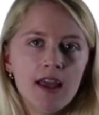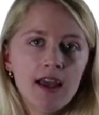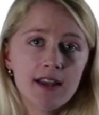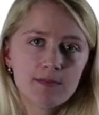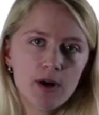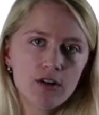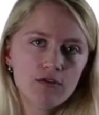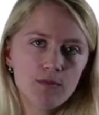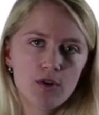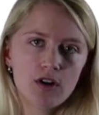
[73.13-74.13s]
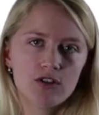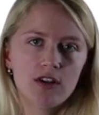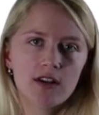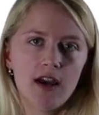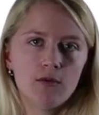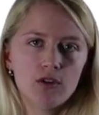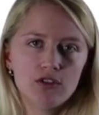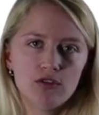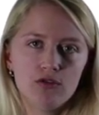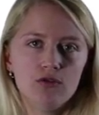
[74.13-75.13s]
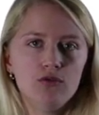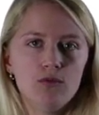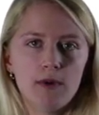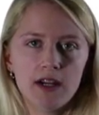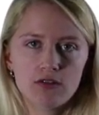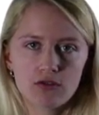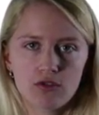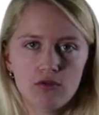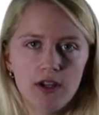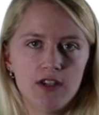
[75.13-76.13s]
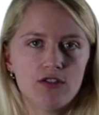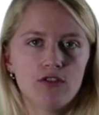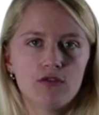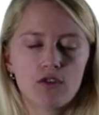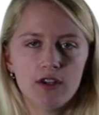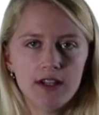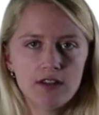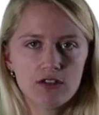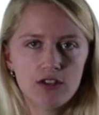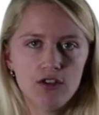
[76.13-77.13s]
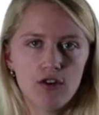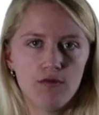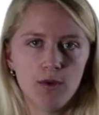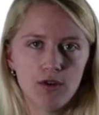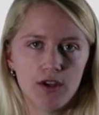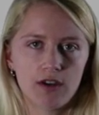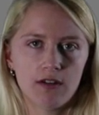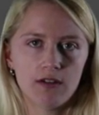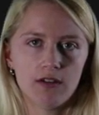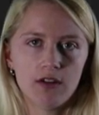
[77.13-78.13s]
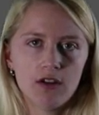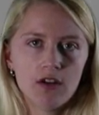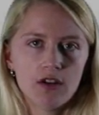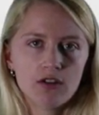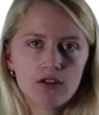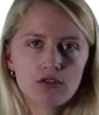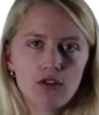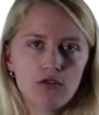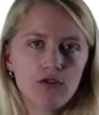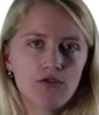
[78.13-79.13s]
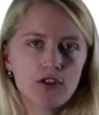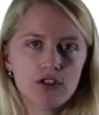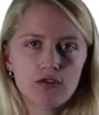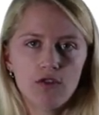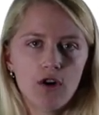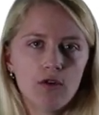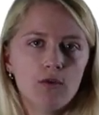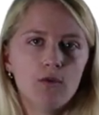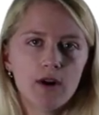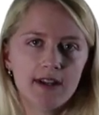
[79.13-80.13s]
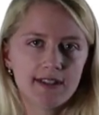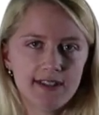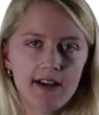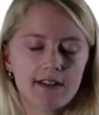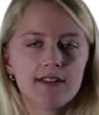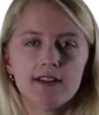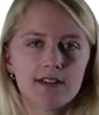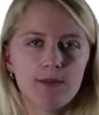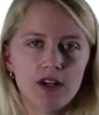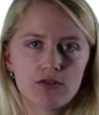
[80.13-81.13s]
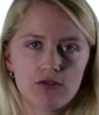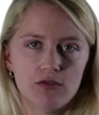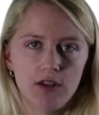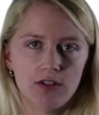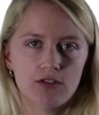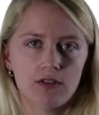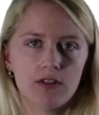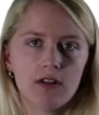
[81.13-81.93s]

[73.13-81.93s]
As part of the project, I wanted to do microzonation for the inner city of Munich. So, first of all, what exactly is microzonation?